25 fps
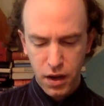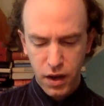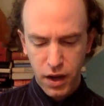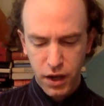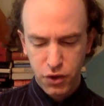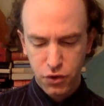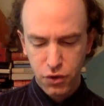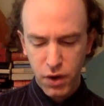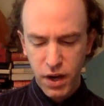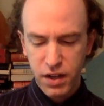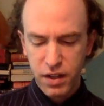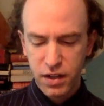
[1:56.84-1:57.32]

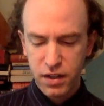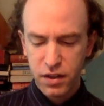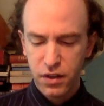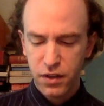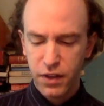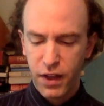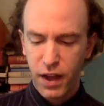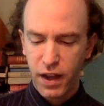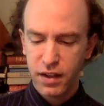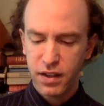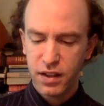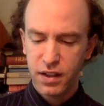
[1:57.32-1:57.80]
I
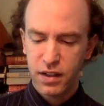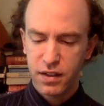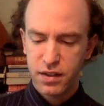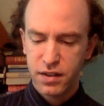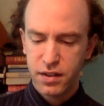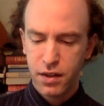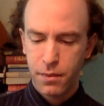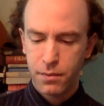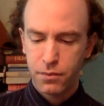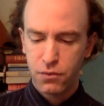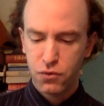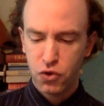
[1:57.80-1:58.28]
dreaded that in
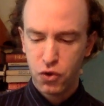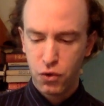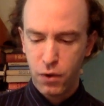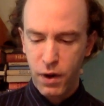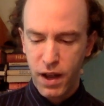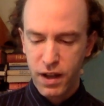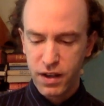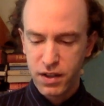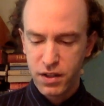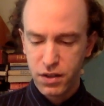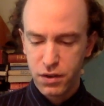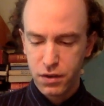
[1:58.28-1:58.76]
some
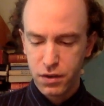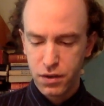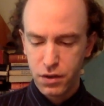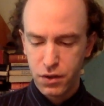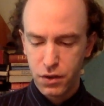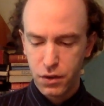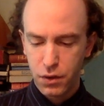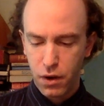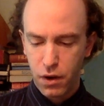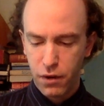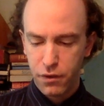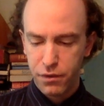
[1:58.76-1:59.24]

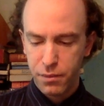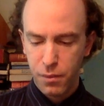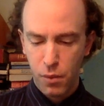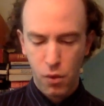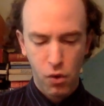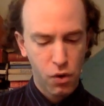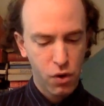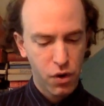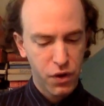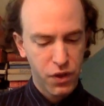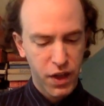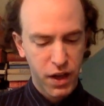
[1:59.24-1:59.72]
trance of
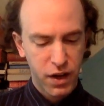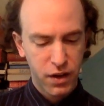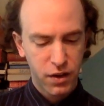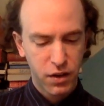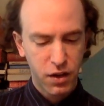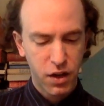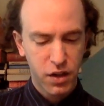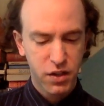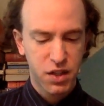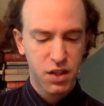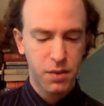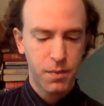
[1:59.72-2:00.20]
more
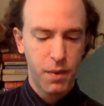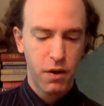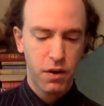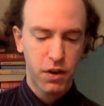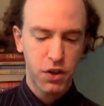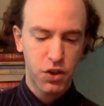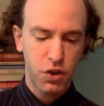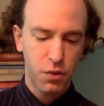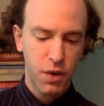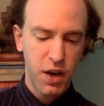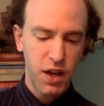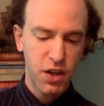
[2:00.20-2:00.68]
than
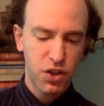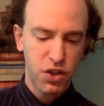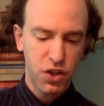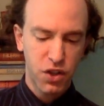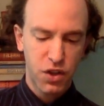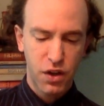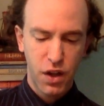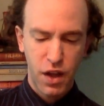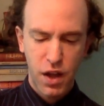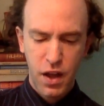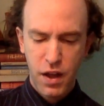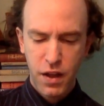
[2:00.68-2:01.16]
customary
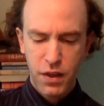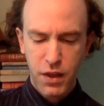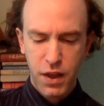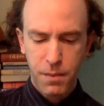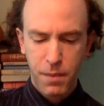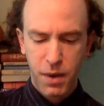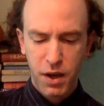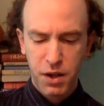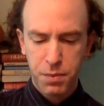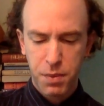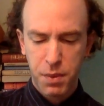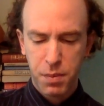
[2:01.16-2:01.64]
duration, they
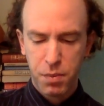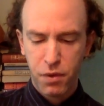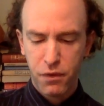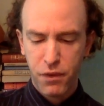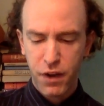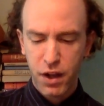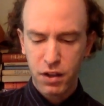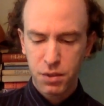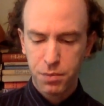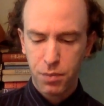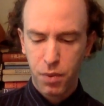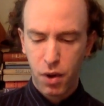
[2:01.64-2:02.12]
might be
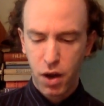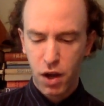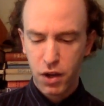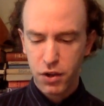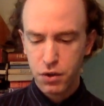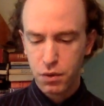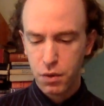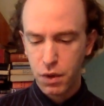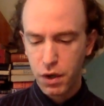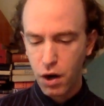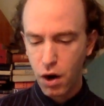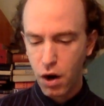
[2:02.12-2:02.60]
prevailed
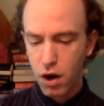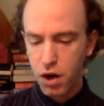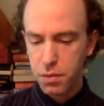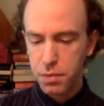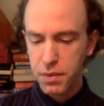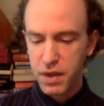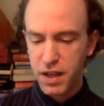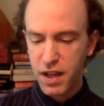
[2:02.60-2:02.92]
upon to regard